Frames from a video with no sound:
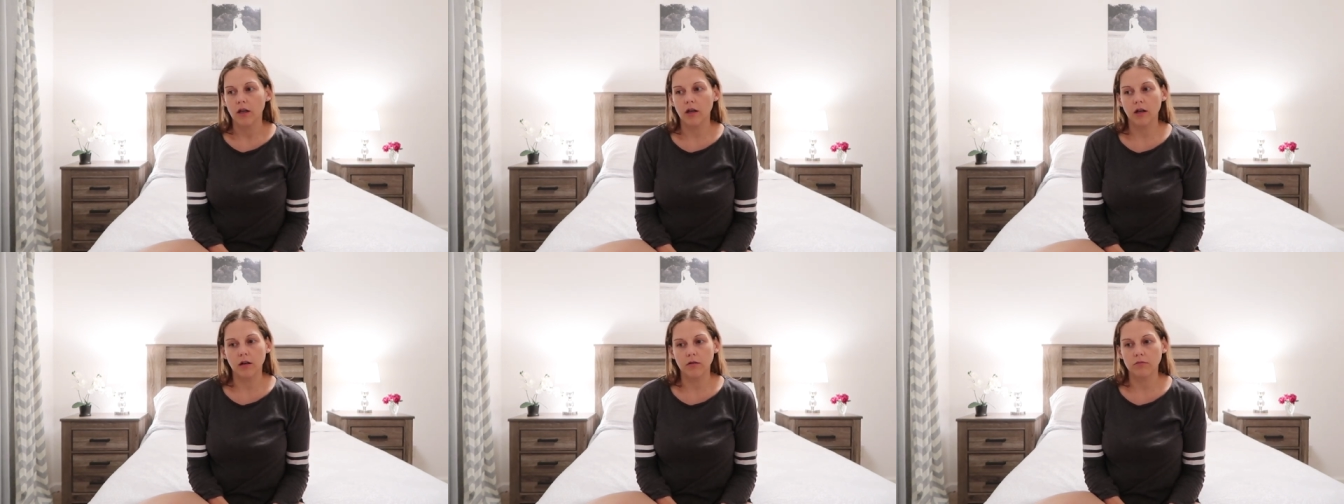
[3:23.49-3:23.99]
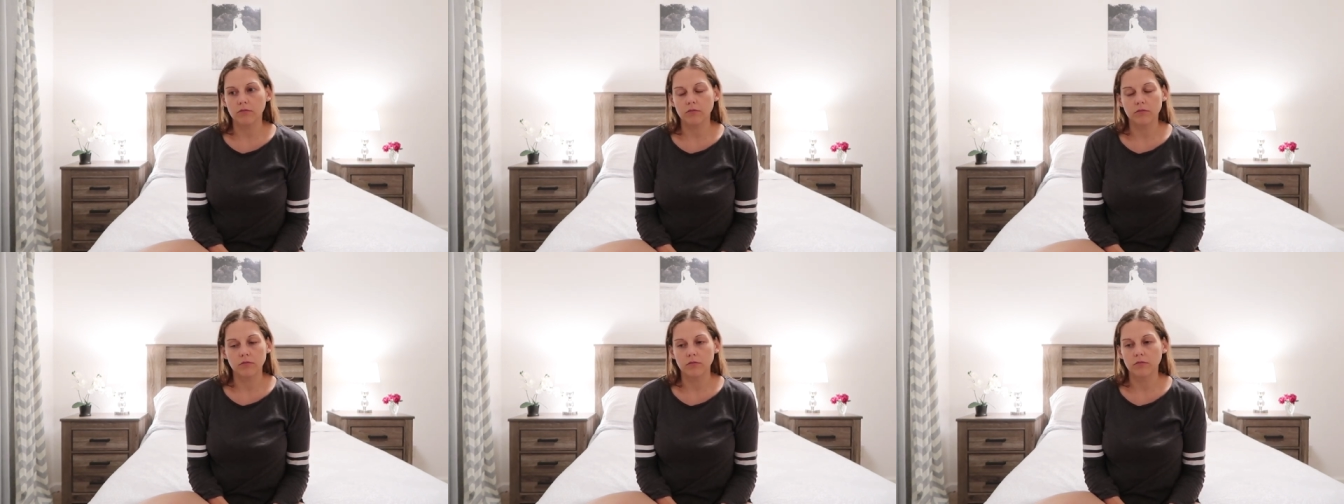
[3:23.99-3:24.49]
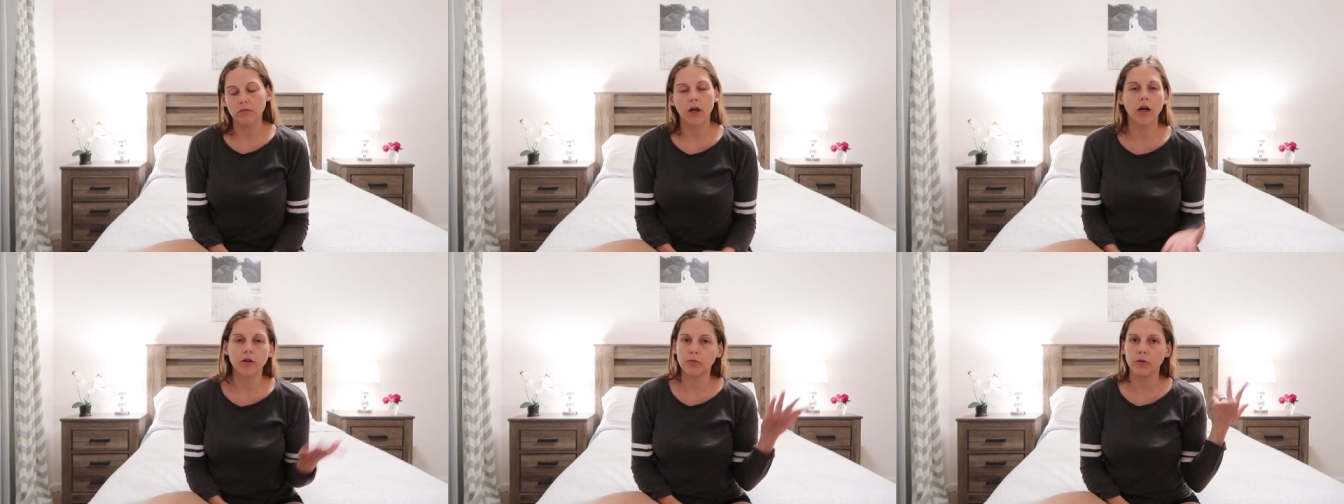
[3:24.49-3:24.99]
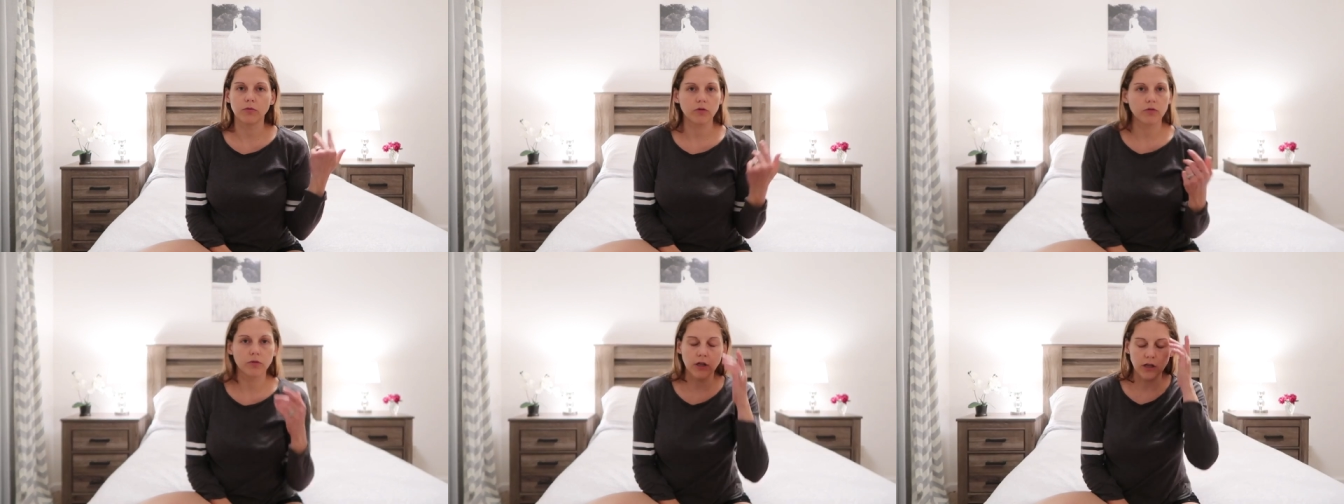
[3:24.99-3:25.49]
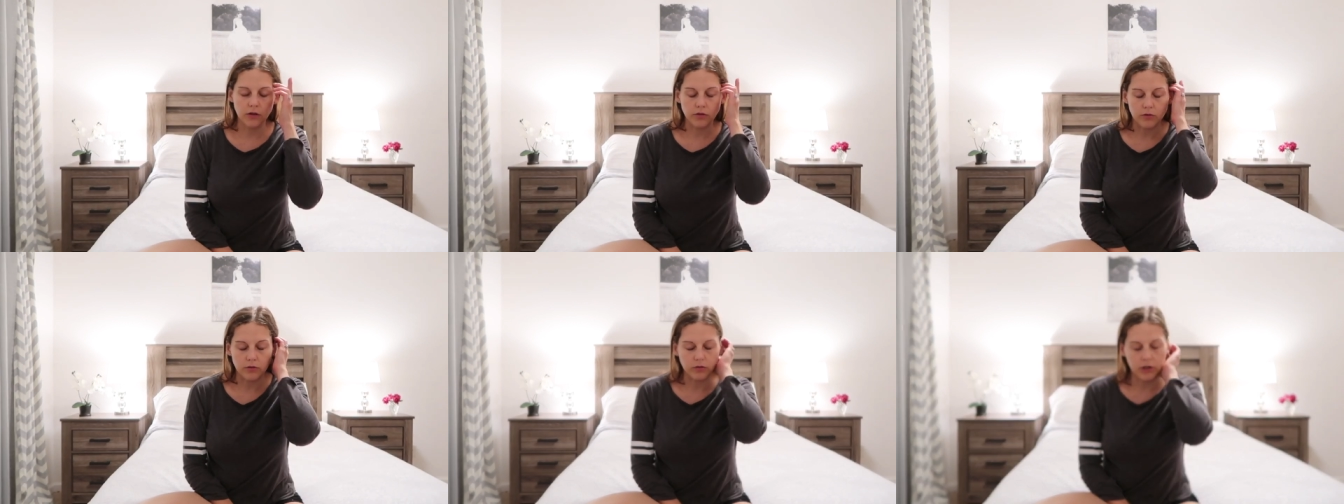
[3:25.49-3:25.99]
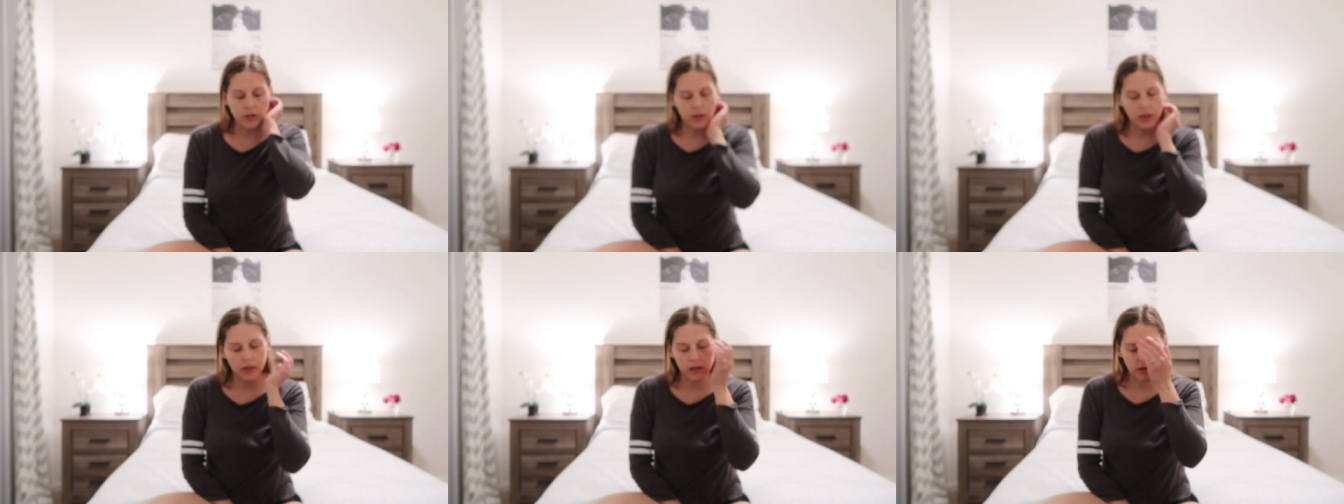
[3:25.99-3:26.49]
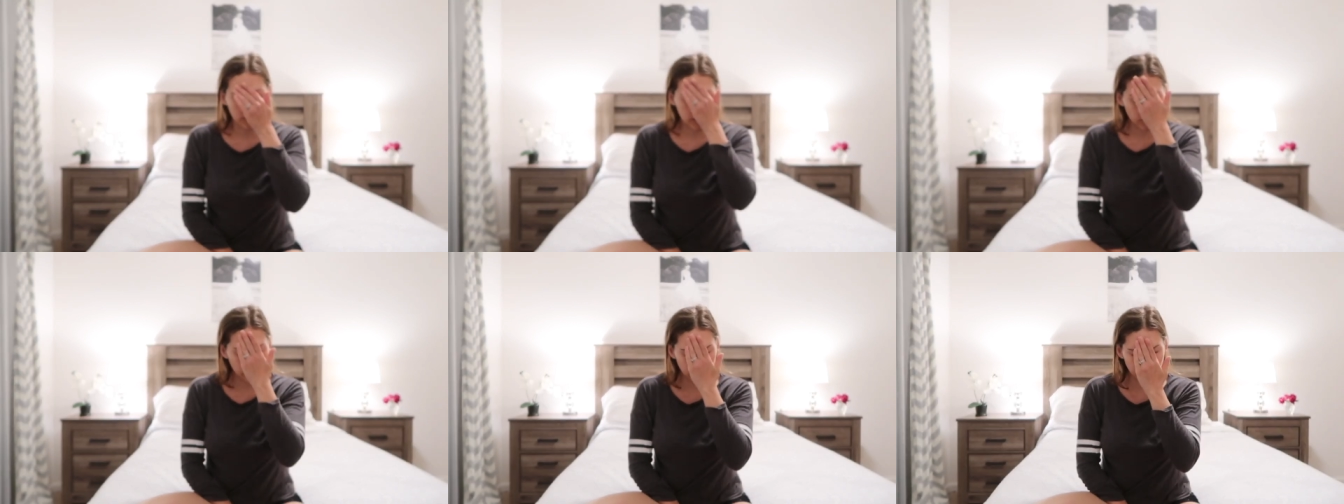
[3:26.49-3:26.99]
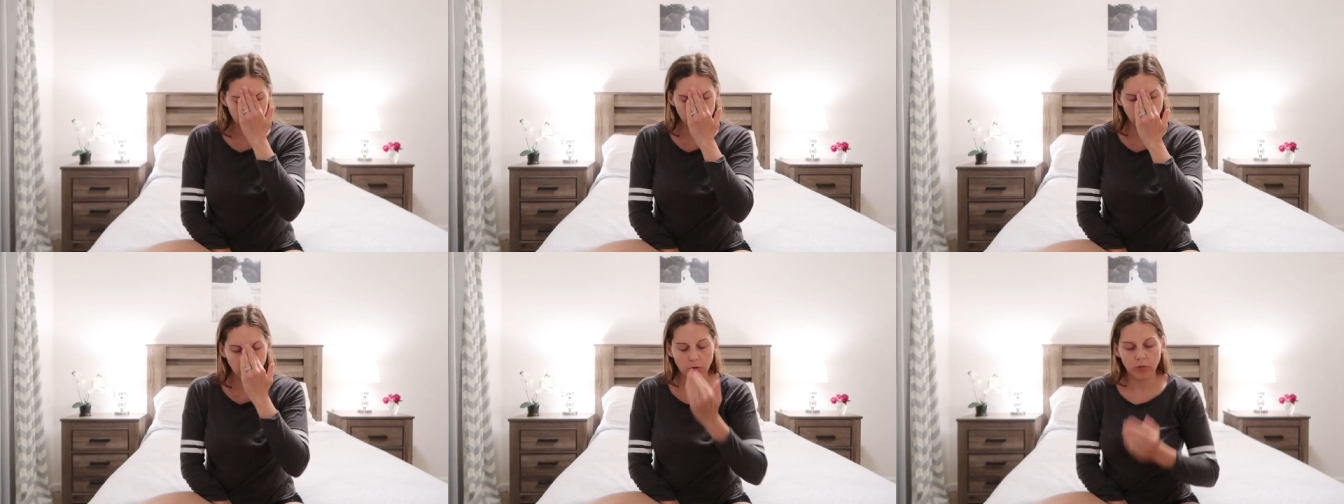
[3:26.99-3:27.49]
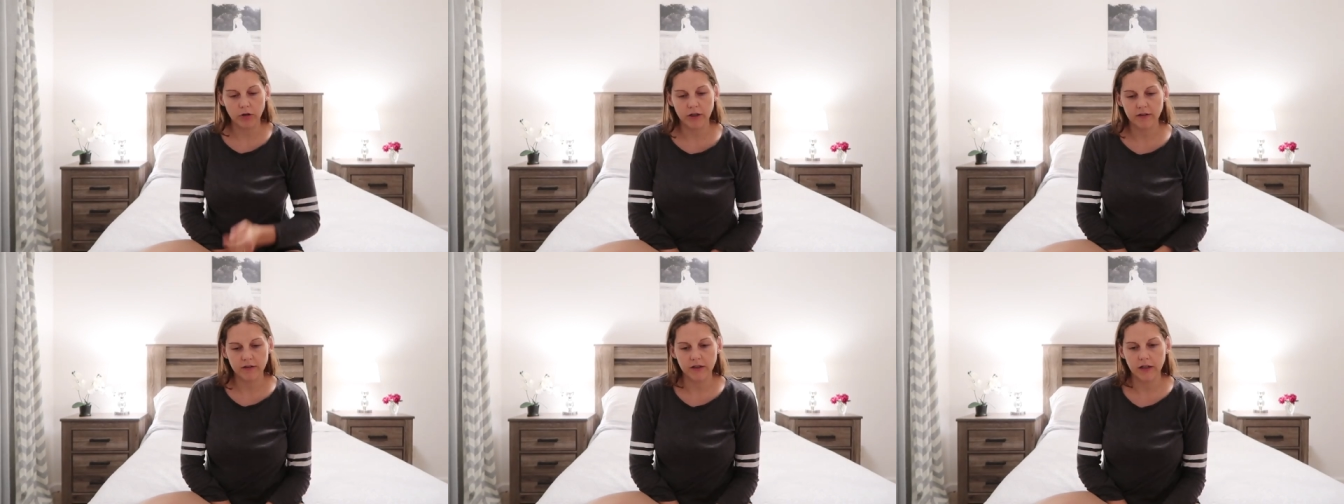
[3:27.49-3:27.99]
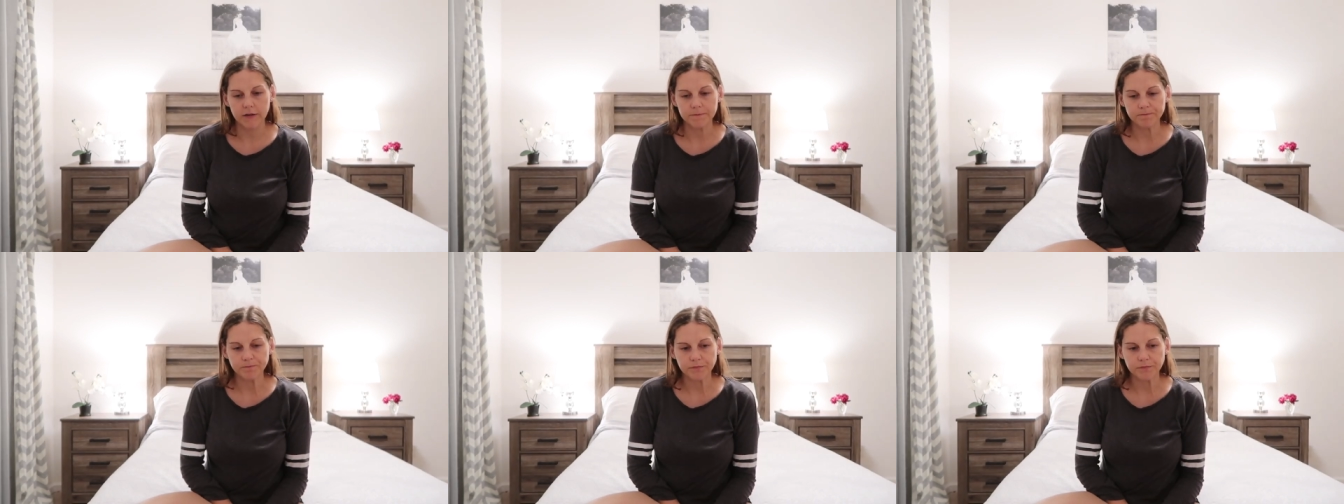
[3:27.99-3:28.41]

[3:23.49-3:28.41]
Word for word: um, my husband was reading through it I, I don't even remember what it said